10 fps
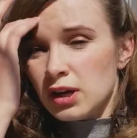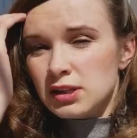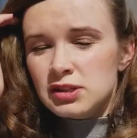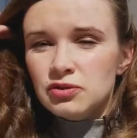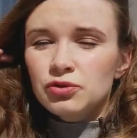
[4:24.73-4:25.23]

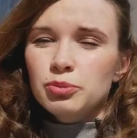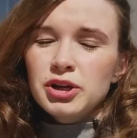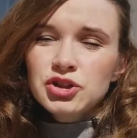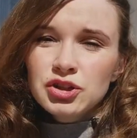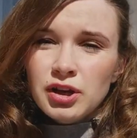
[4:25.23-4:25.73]
This
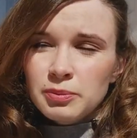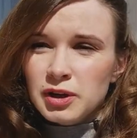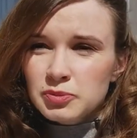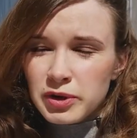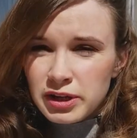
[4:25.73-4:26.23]
information, I'm
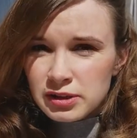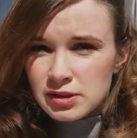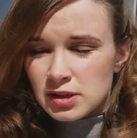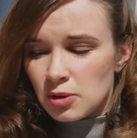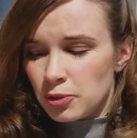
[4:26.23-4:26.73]
not making
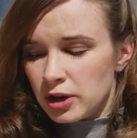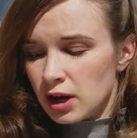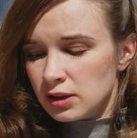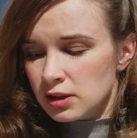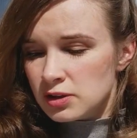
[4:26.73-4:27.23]
this up, I
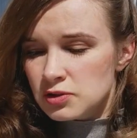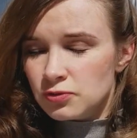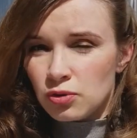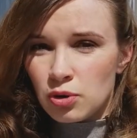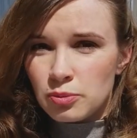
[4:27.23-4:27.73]
got this
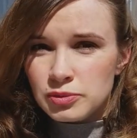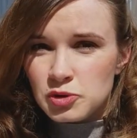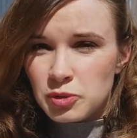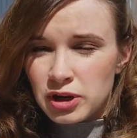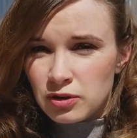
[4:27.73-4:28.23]
from
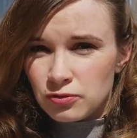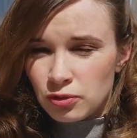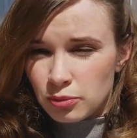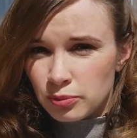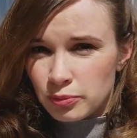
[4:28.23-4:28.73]
speaking
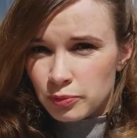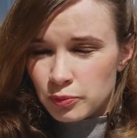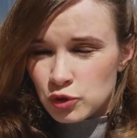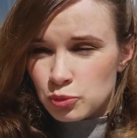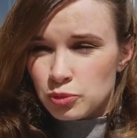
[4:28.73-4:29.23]

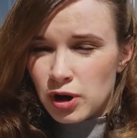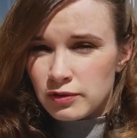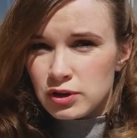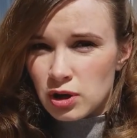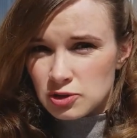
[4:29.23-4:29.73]
to
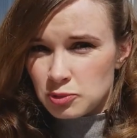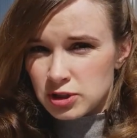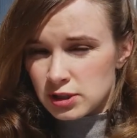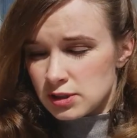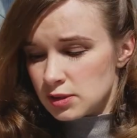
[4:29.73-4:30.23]
private
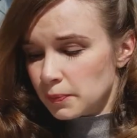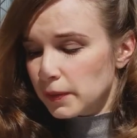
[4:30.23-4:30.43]
hospitals.